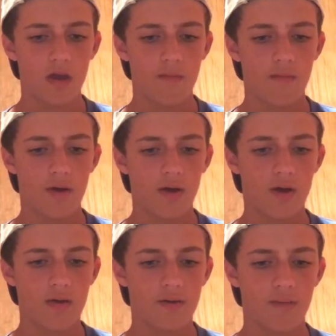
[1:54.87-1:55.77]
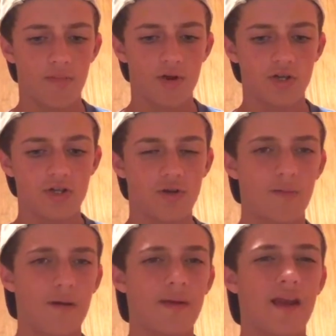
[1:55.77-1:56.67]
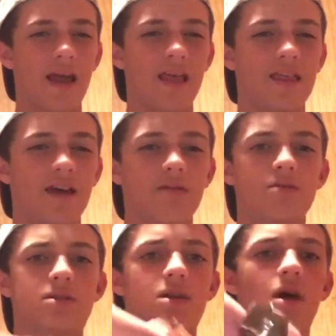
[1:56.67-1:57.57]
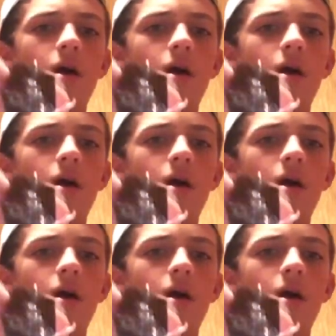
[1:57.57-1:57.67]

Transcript: but I'm pretty sure it might be an 1/8 ounce.